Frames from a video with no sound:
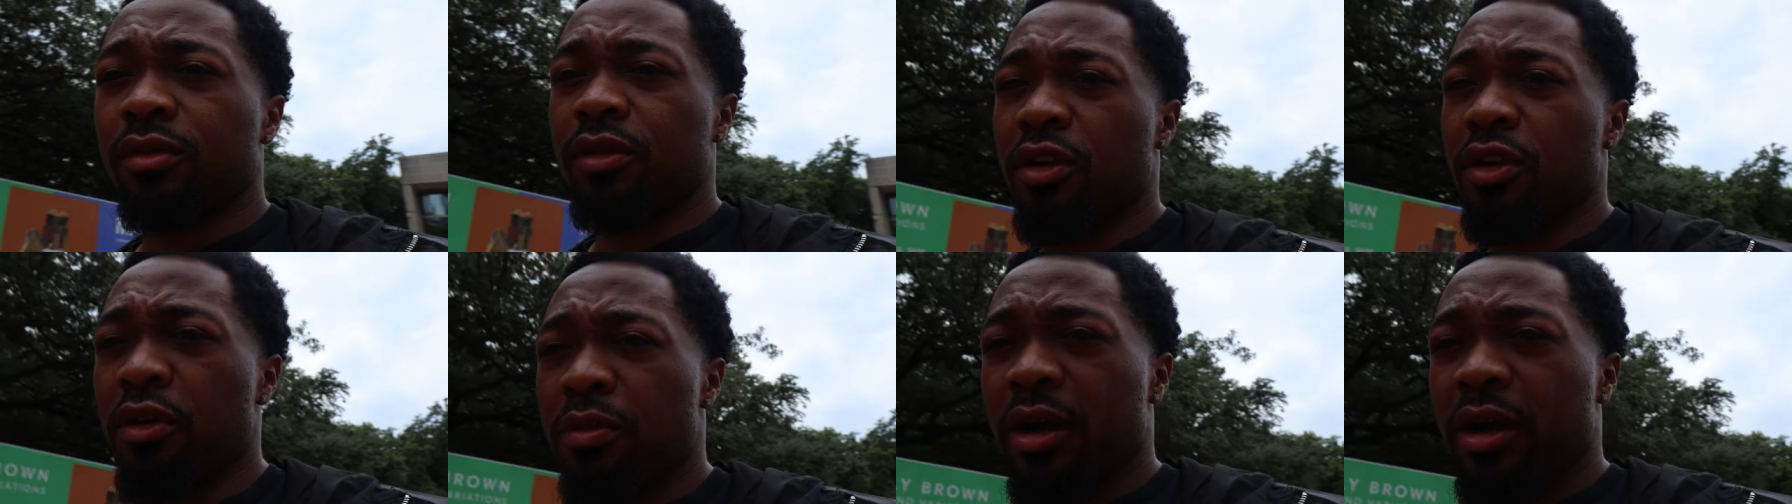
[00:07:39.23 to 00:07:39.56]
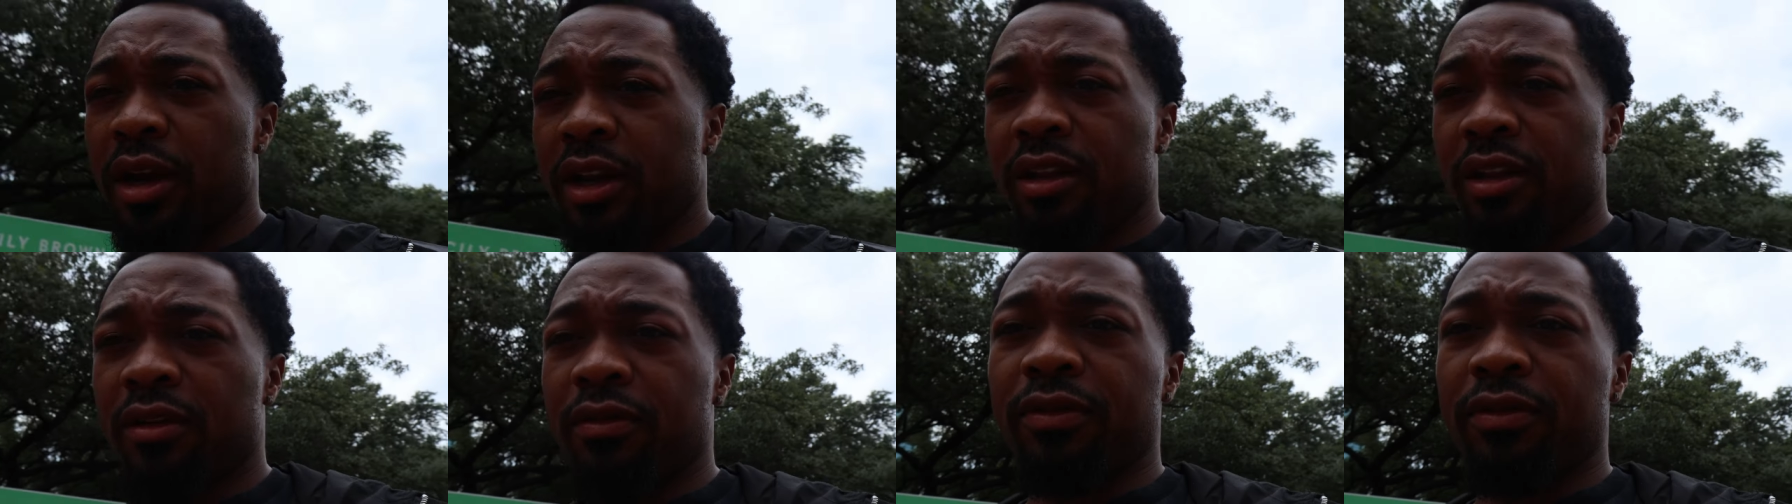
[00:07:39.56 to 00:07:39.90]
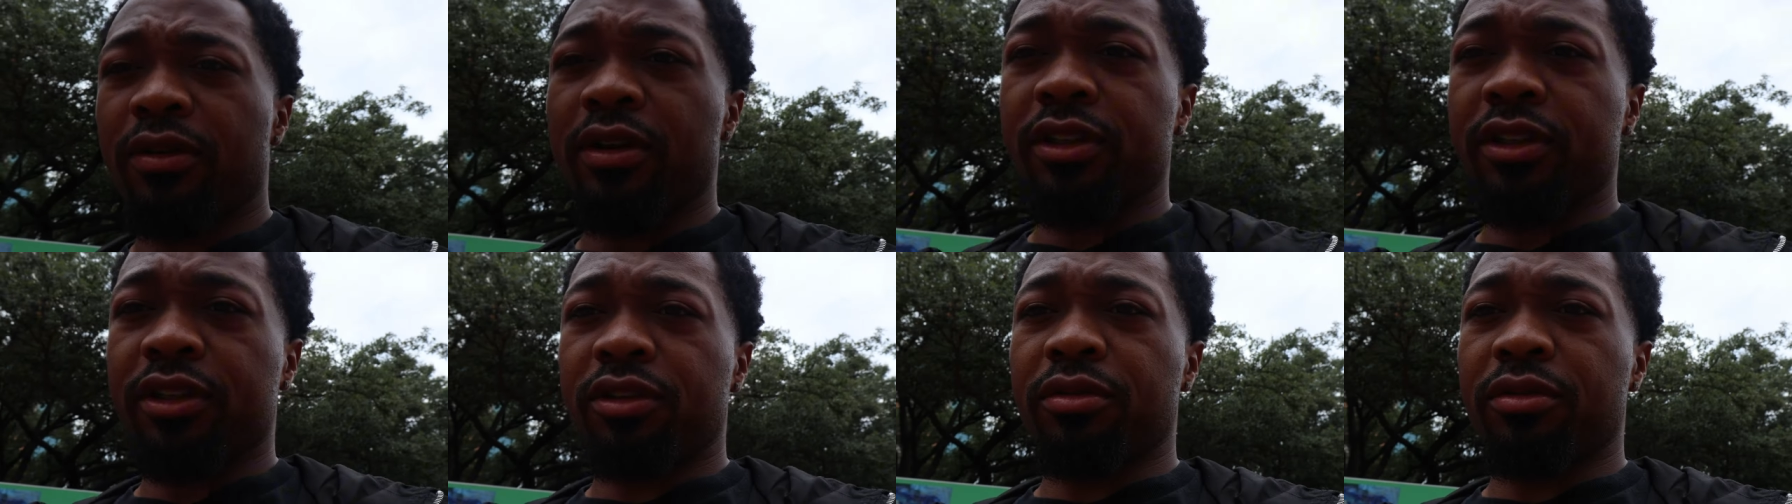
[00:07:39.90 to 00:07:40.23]
Nobody can
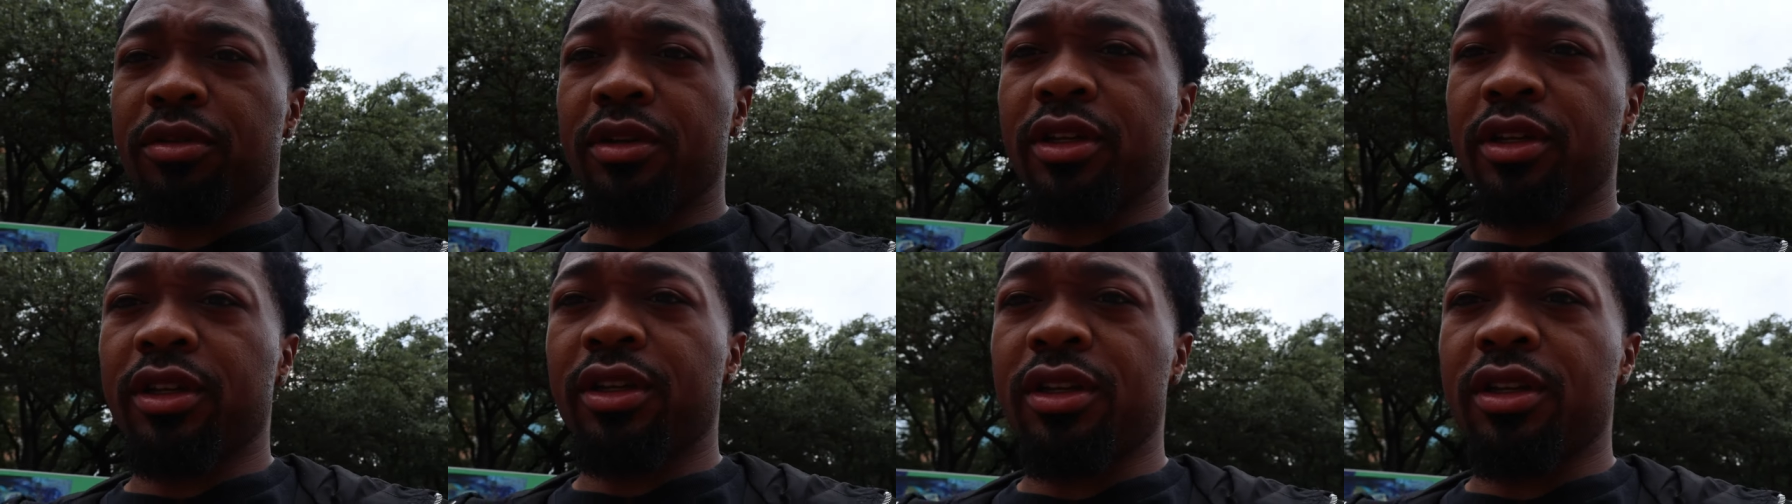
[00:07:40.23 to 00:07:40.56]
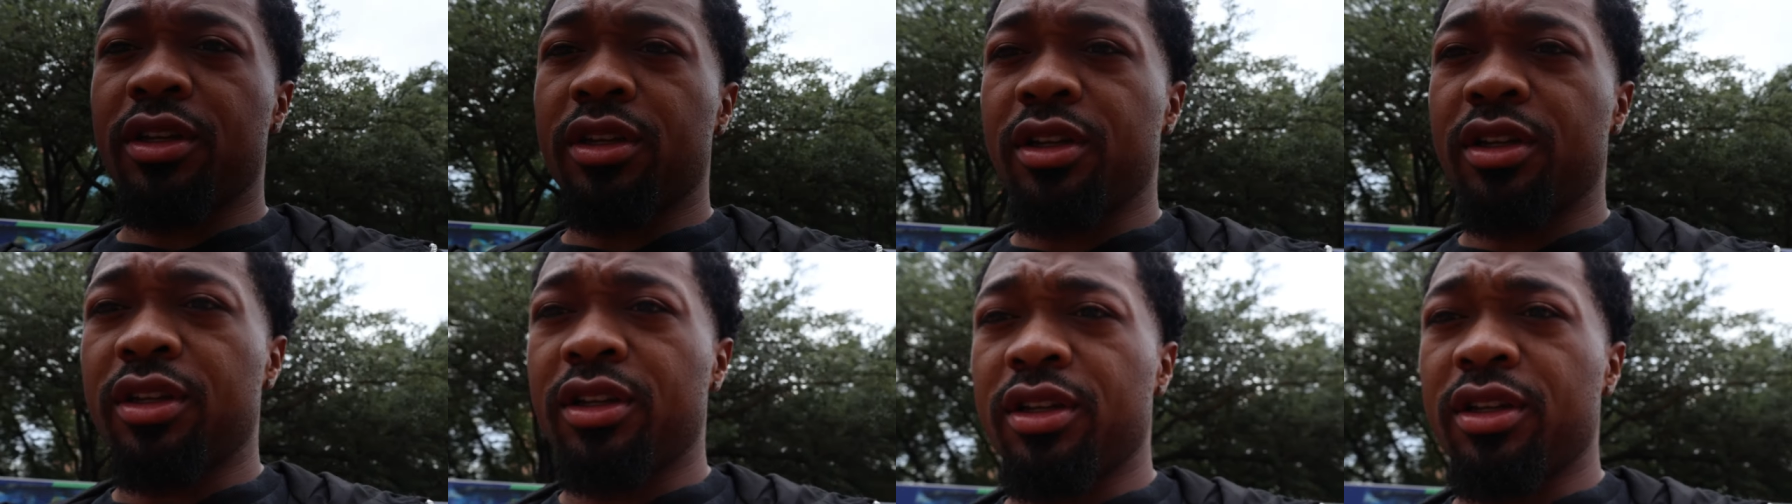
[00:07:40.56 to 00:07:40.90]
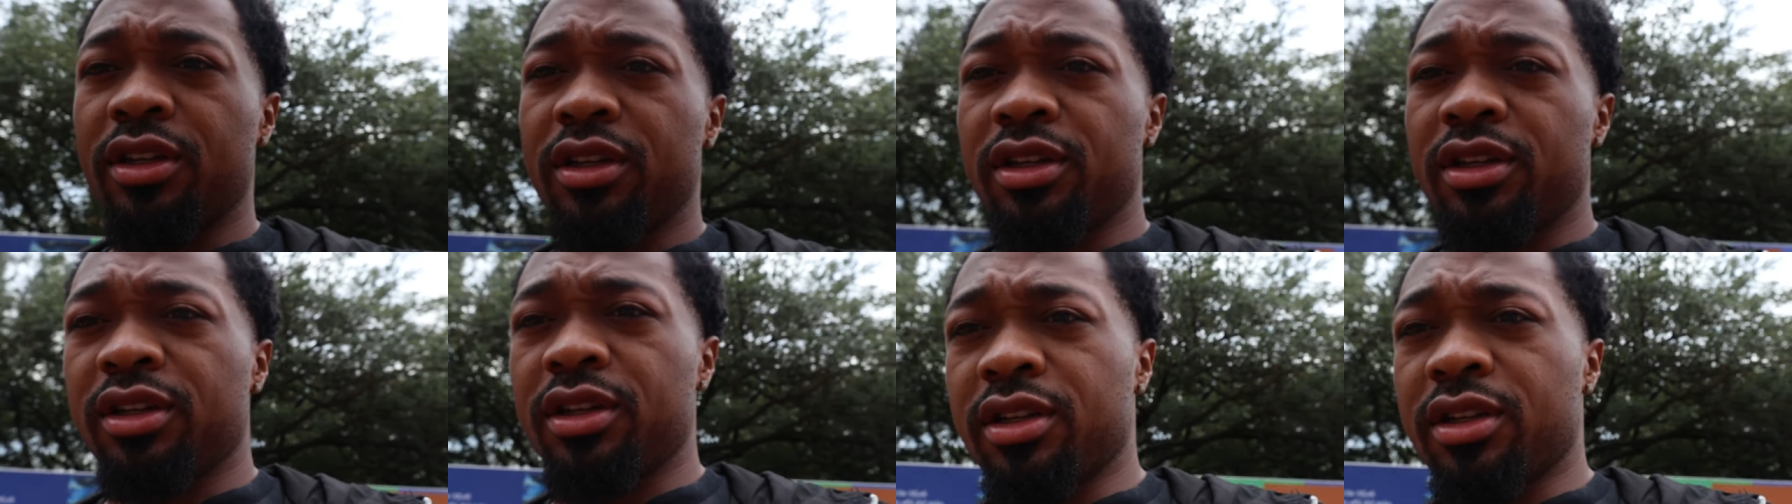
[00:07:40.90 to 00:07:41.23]
function really.
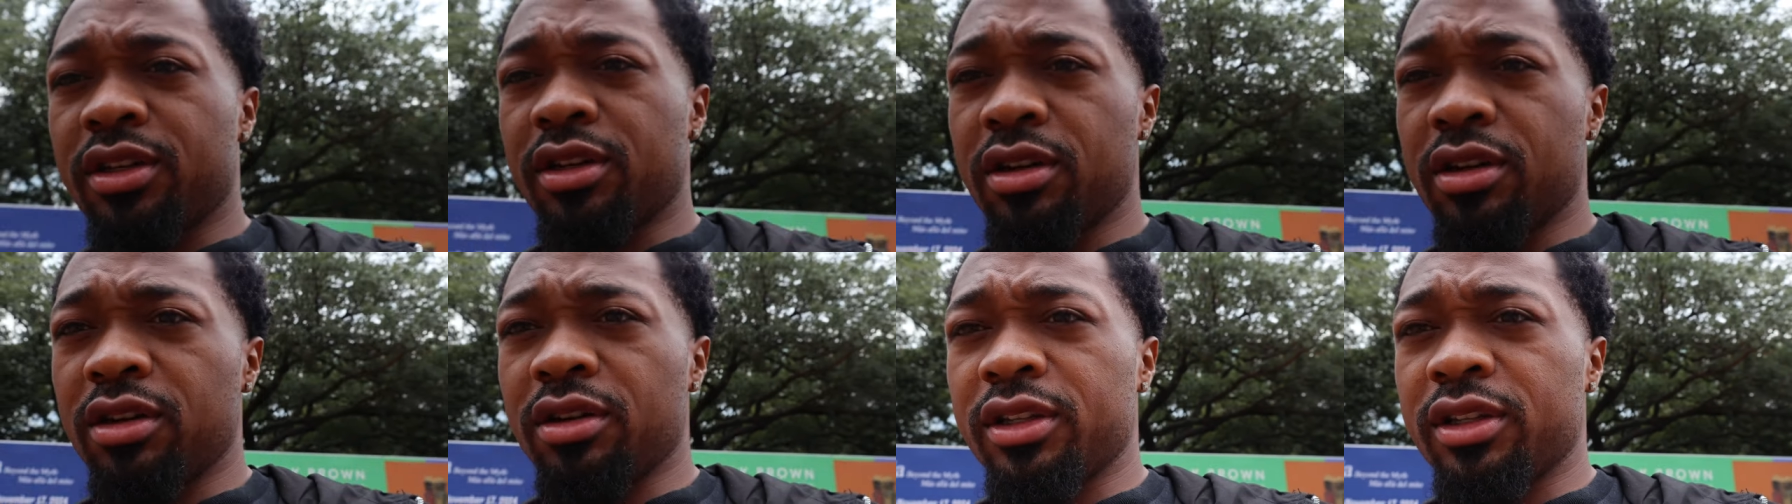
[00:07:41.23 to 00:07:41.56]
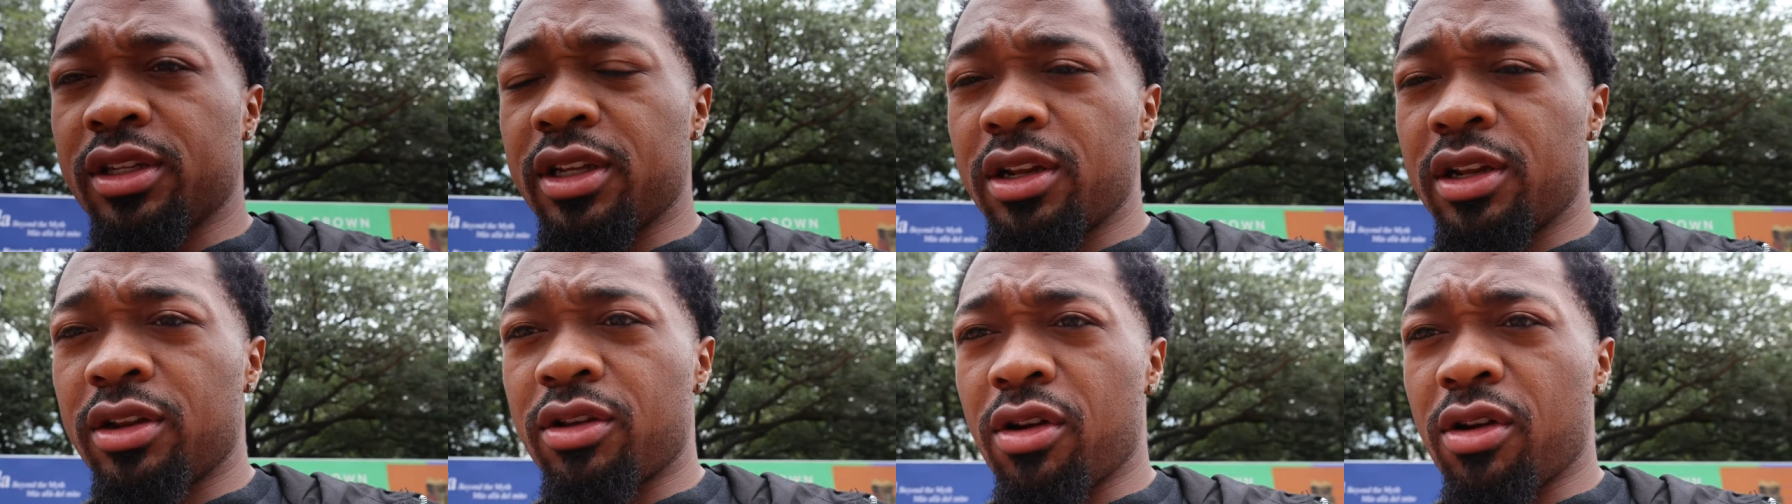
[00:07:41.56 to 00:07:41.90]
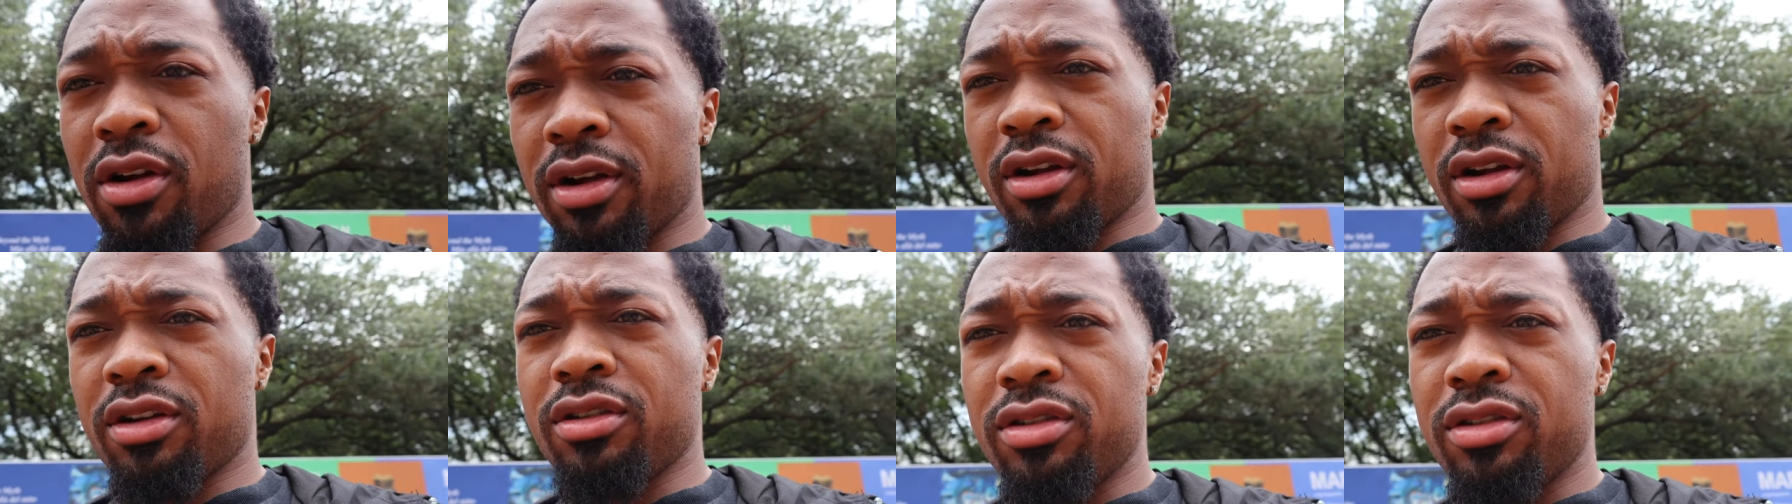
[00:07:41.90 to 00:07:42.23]
Oh, it's getting
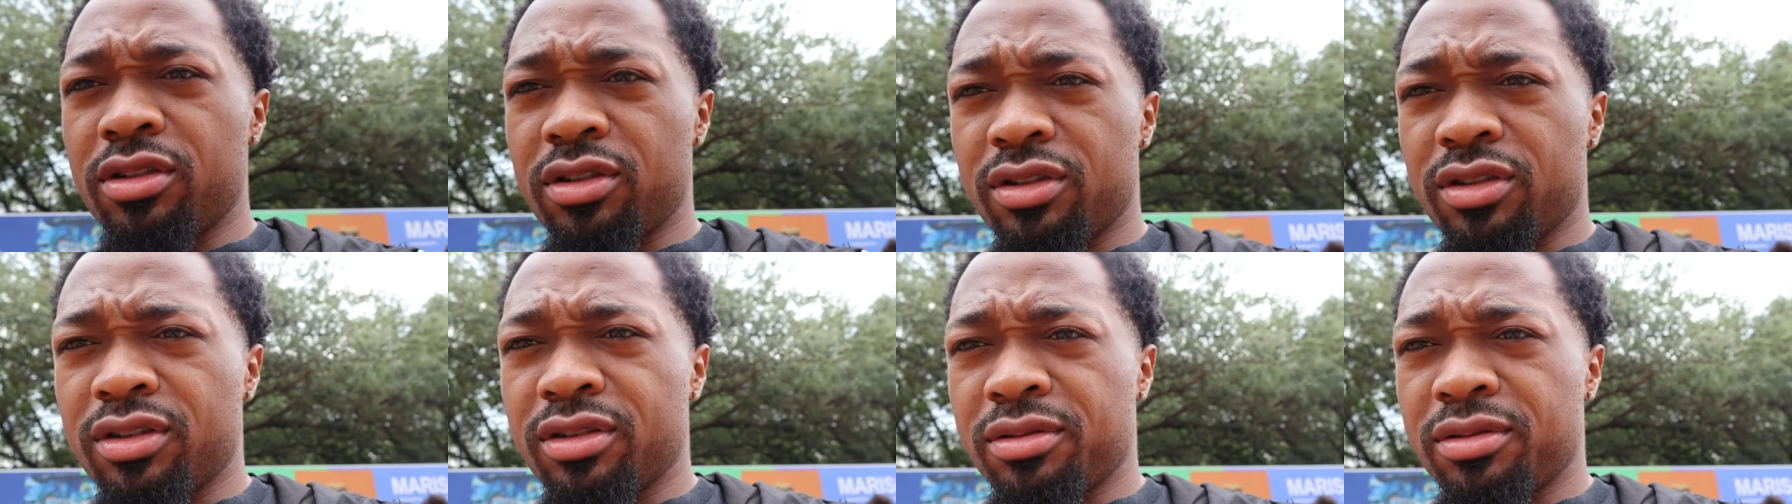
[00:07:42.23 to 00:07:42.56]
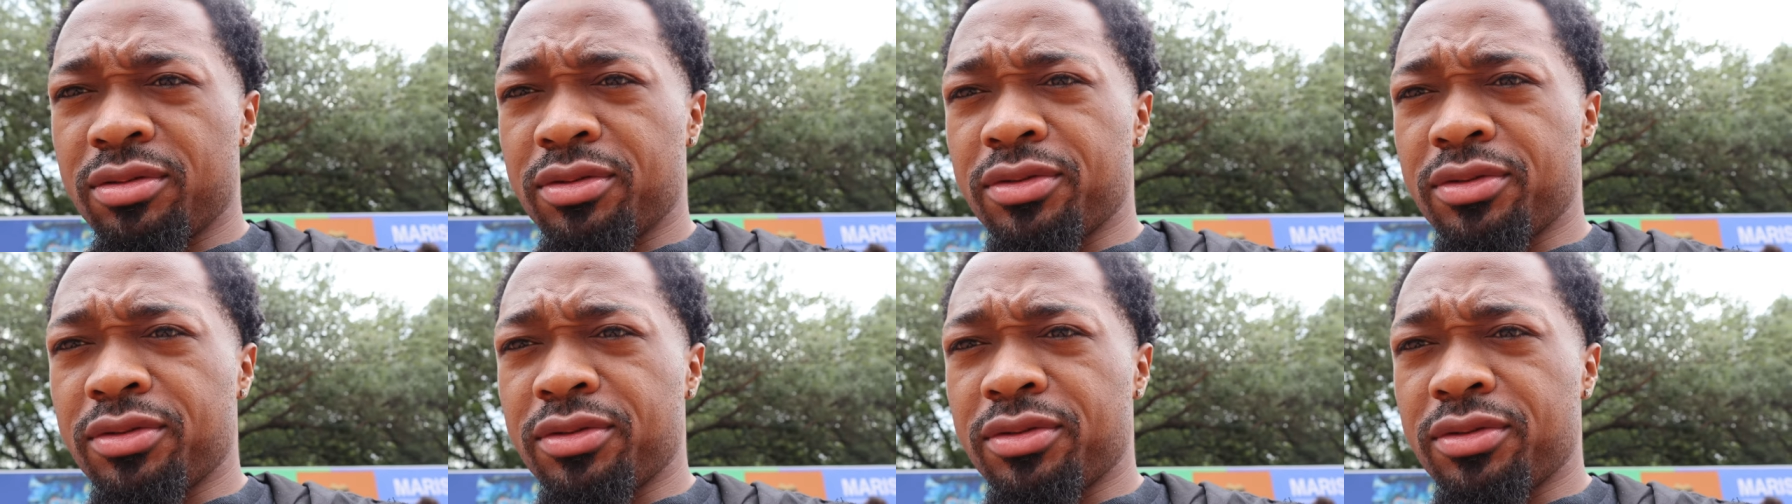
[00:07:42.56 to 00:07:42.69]
dark. Hold on.